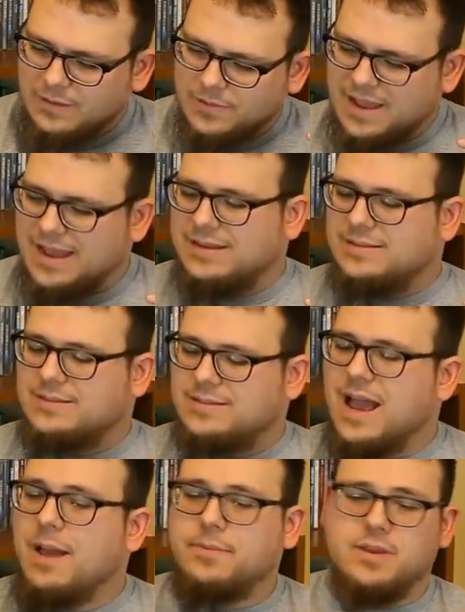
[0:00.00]
We got
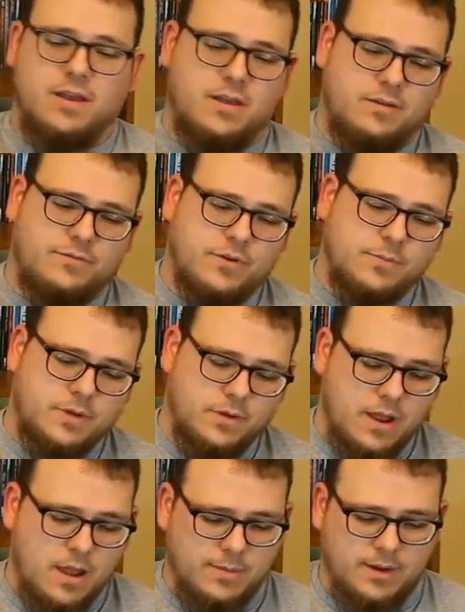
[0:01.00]
Top Gun from
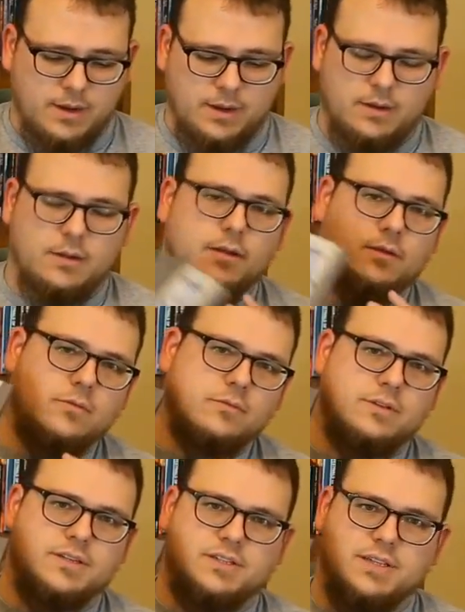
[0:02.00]
Konami.
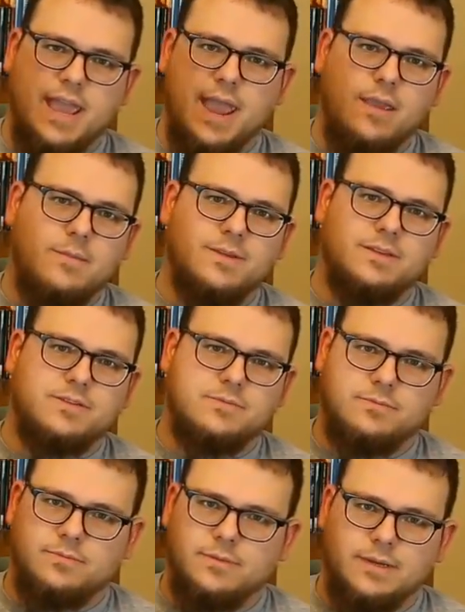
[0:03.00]
This game
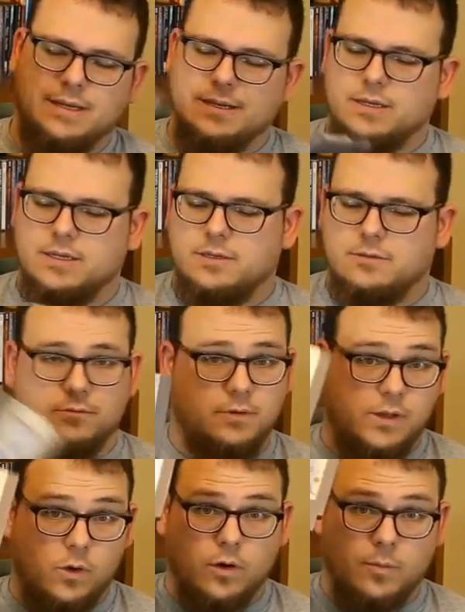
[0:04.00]
is
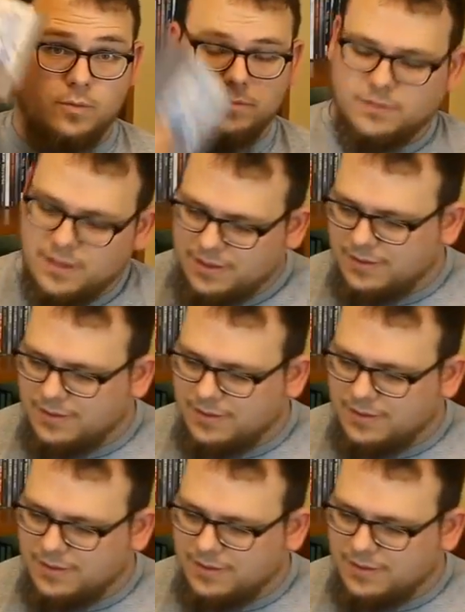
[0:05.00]
really horrible.